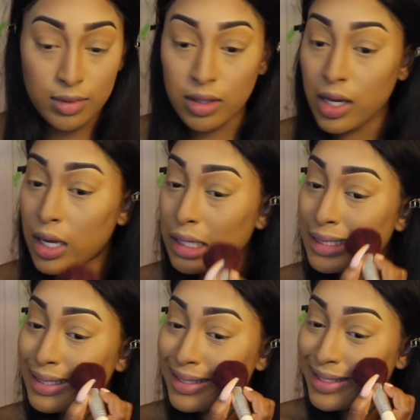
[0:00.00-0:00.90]

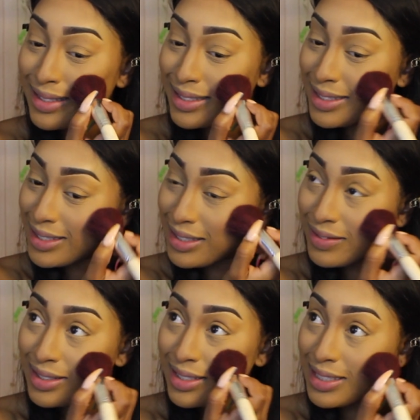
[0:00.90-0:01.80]
Not
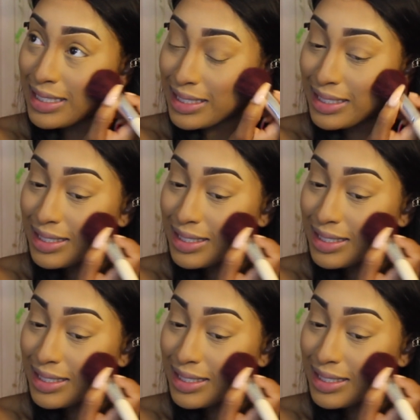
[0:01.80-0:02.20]
even a lot.